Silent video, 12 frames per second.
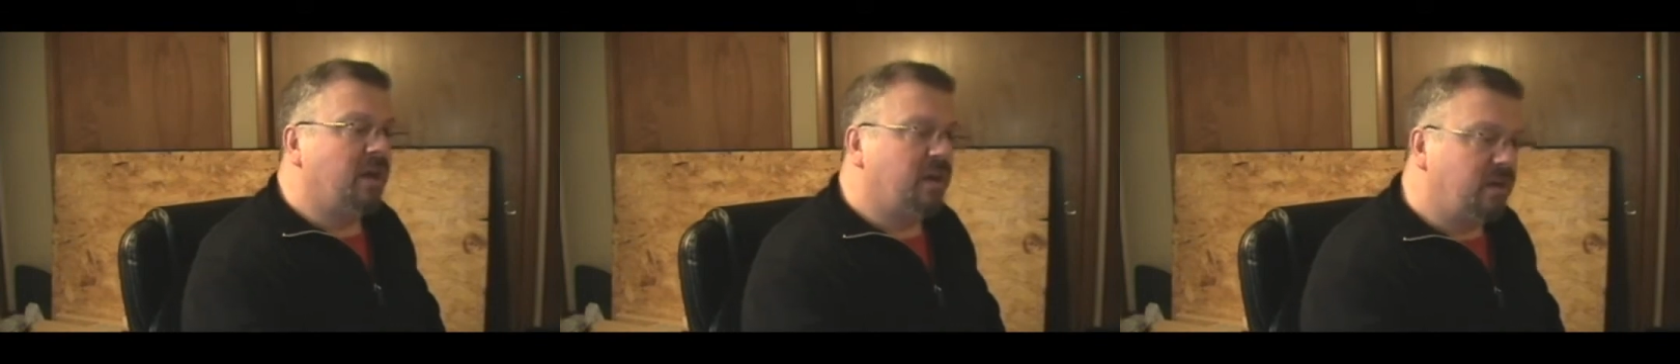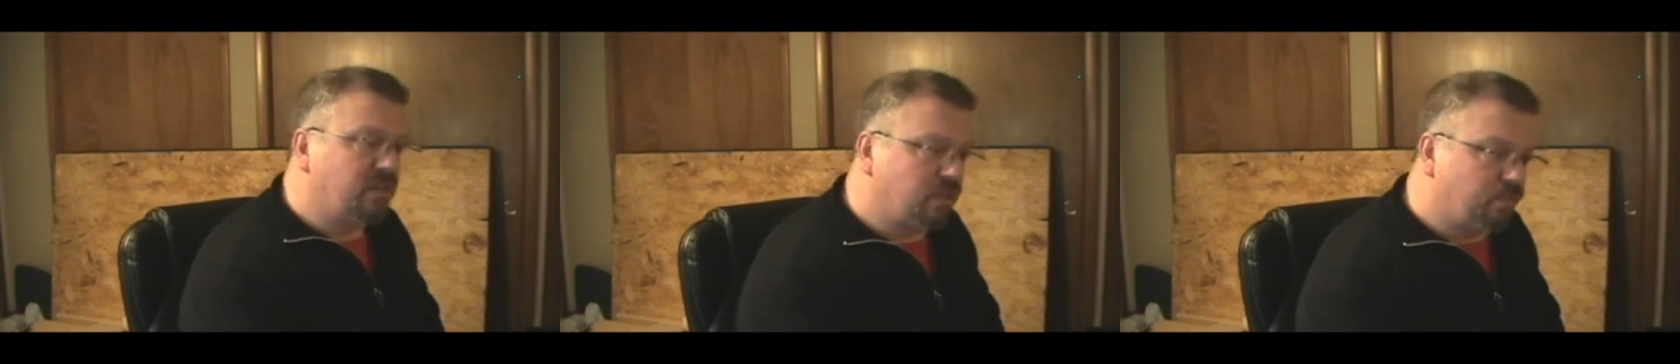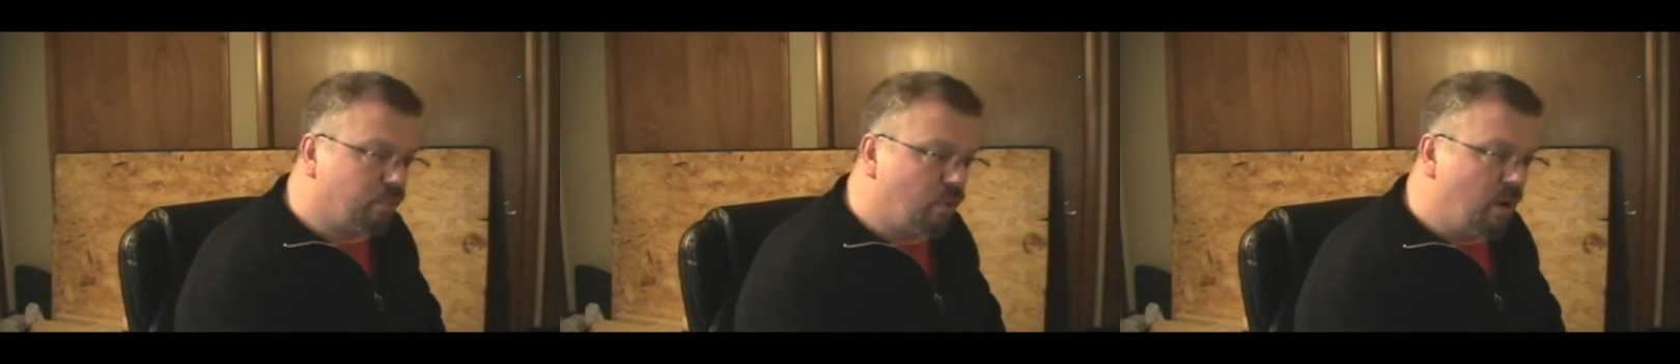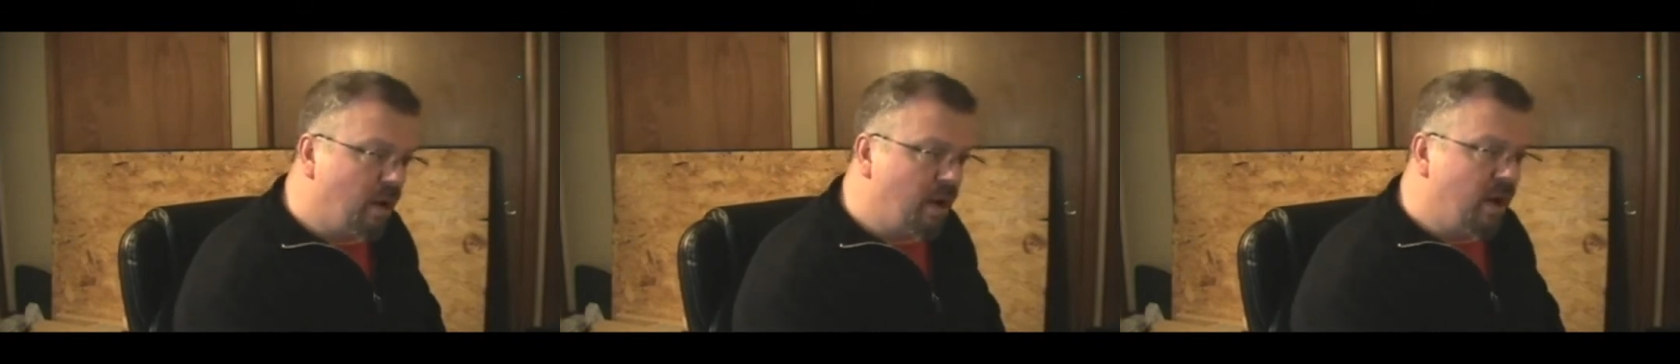His
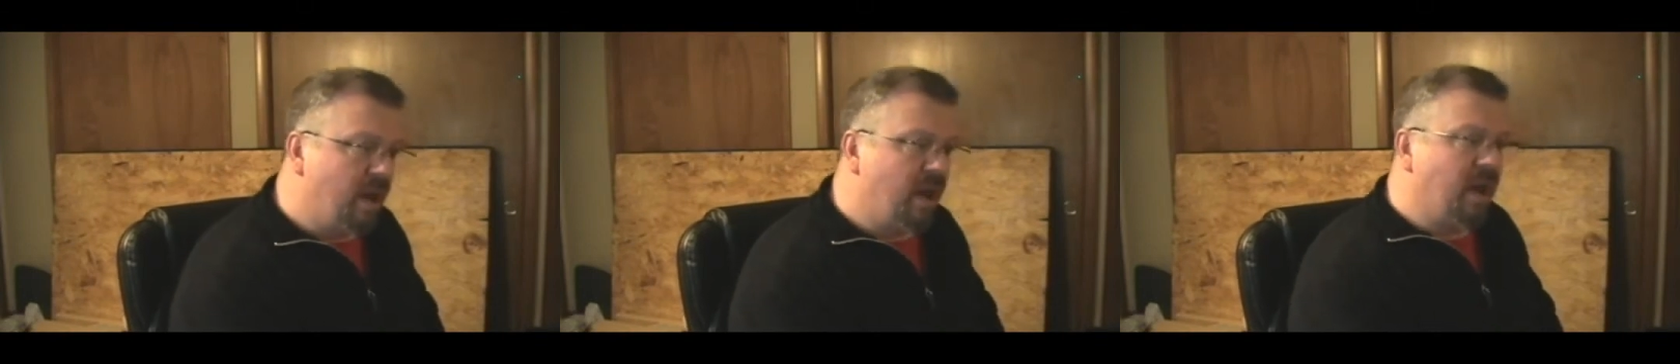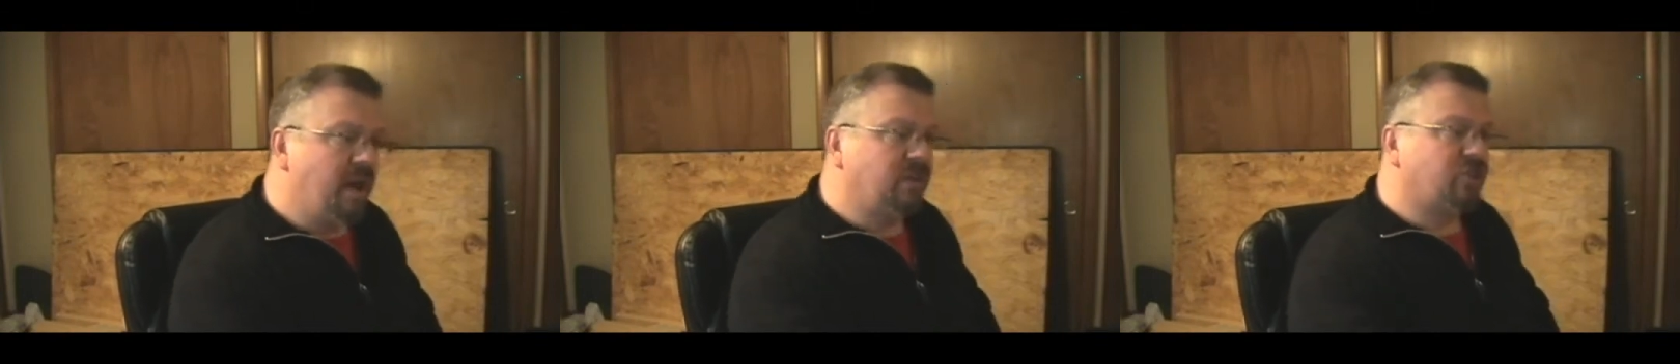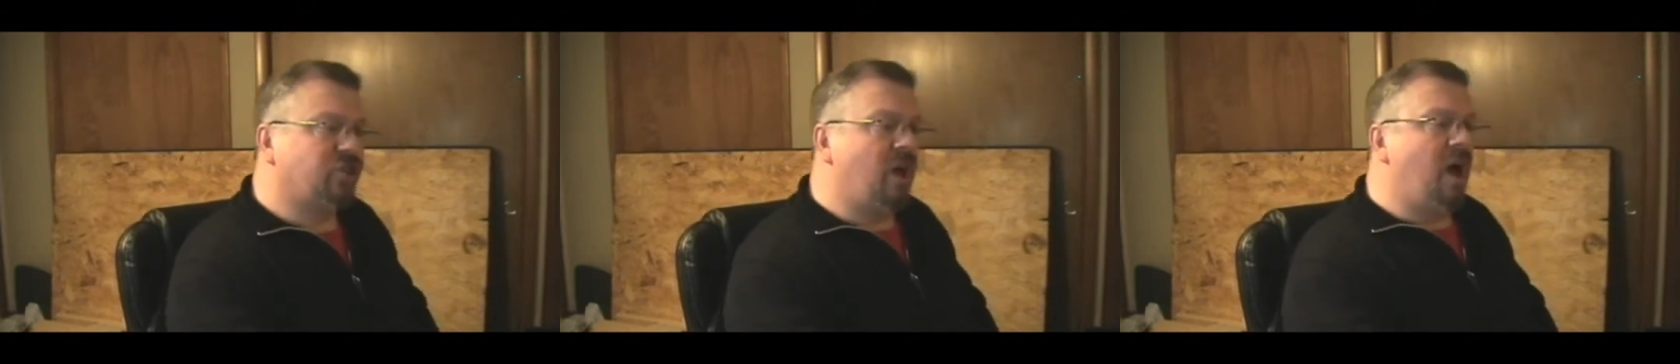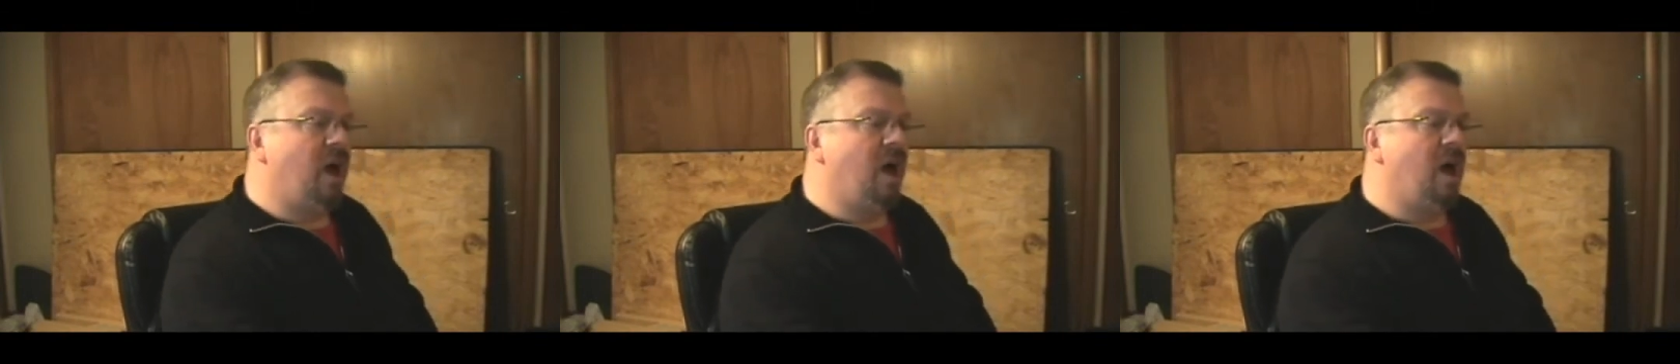praise
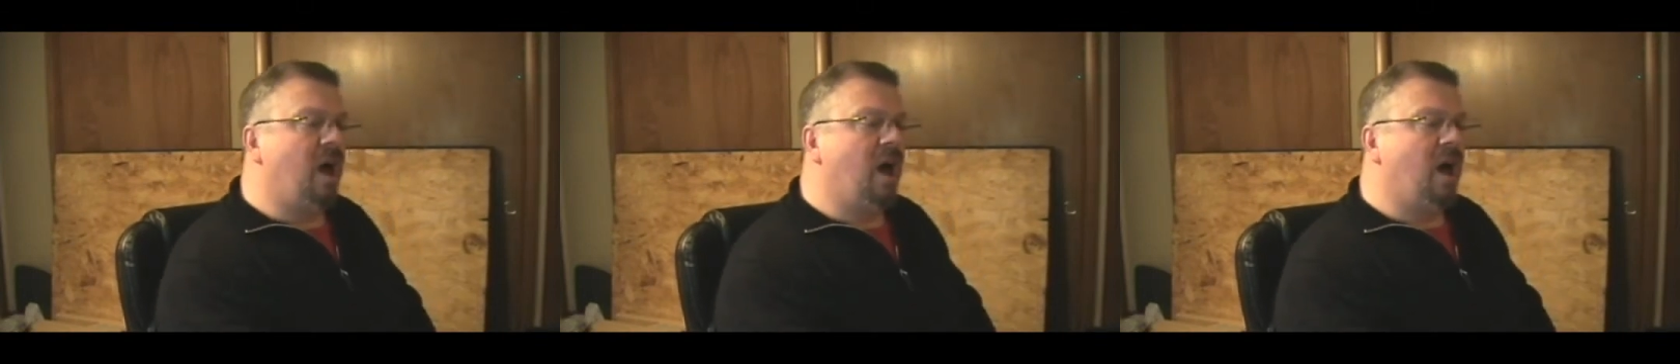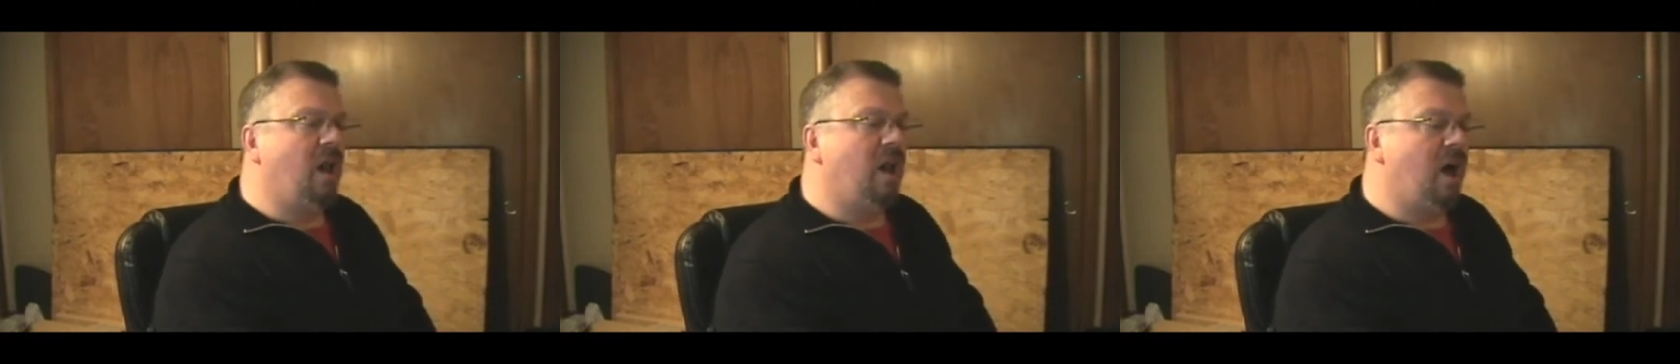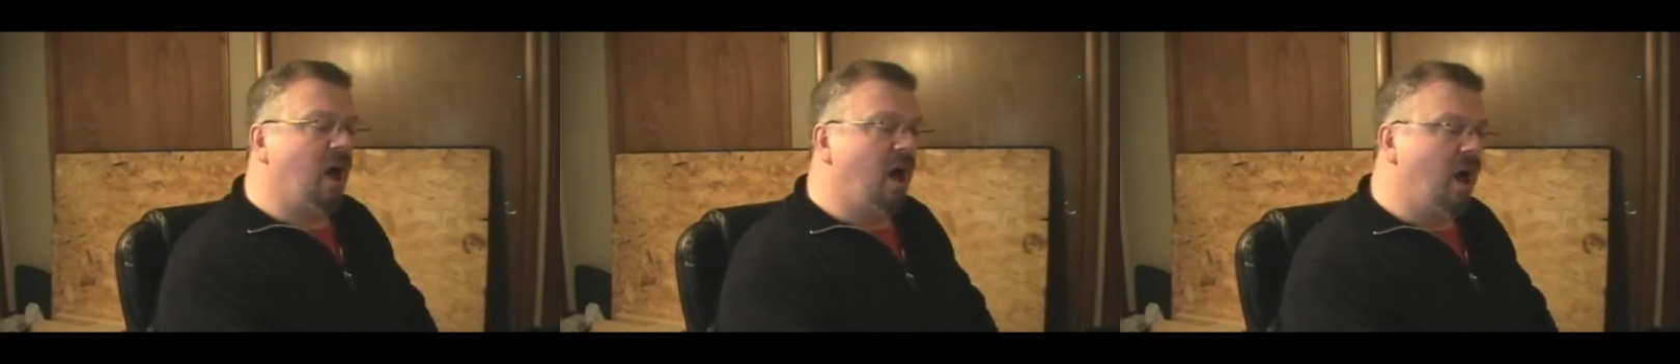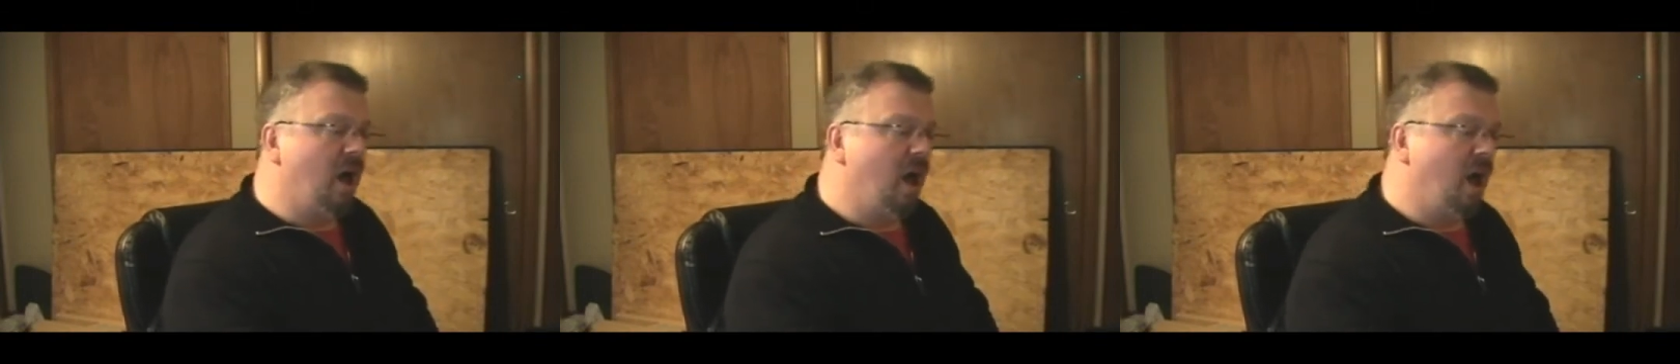shall
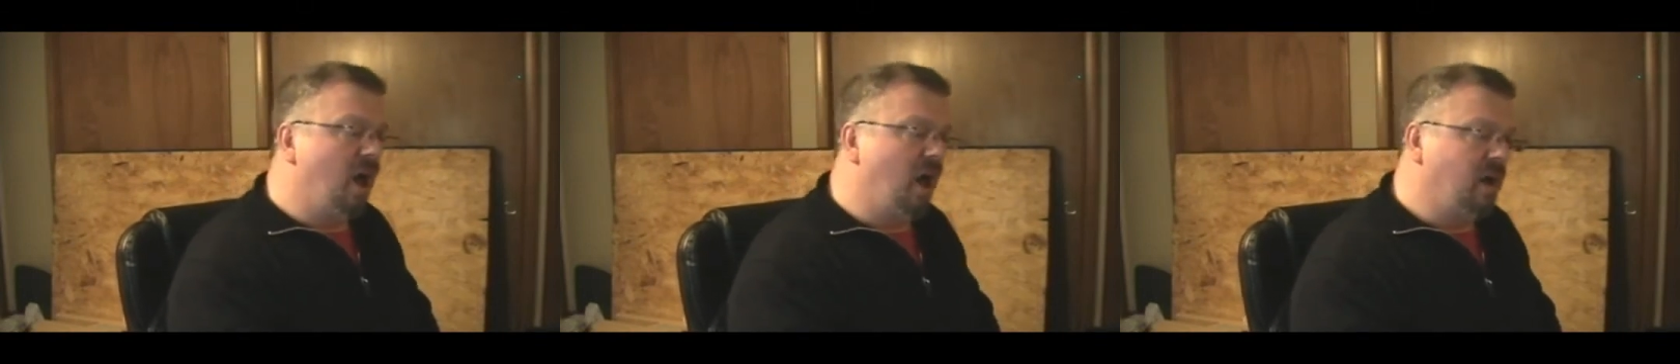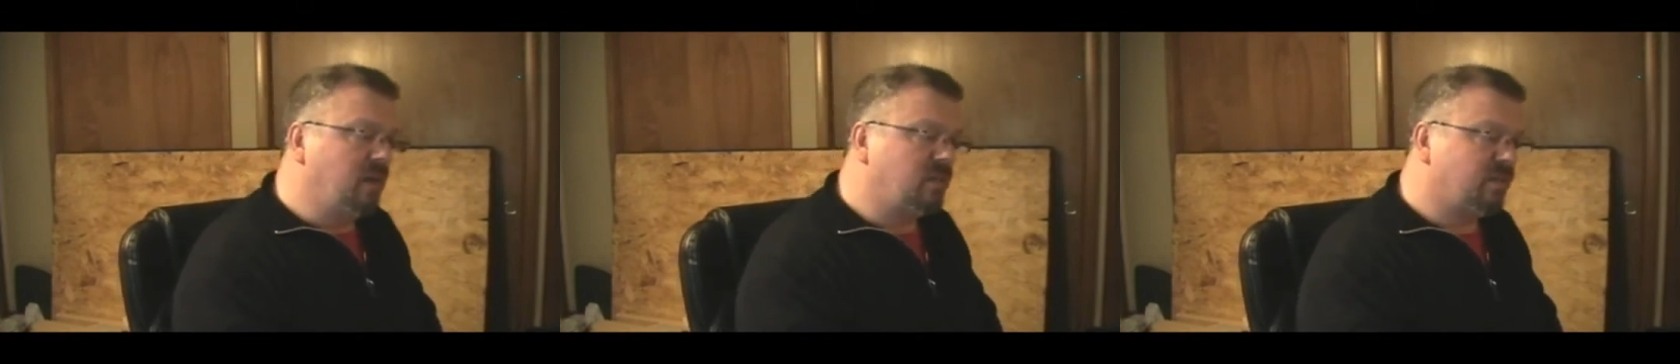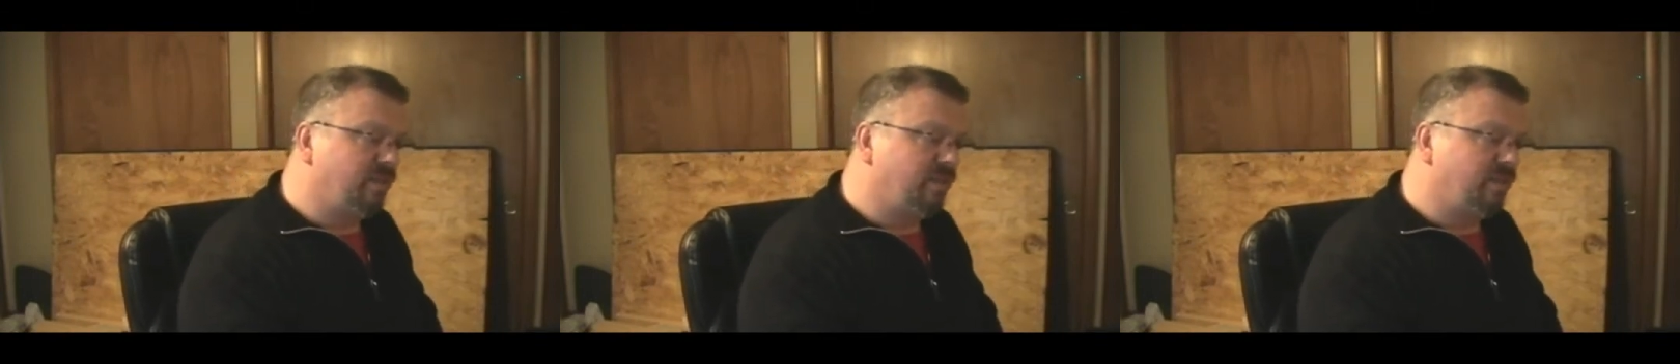last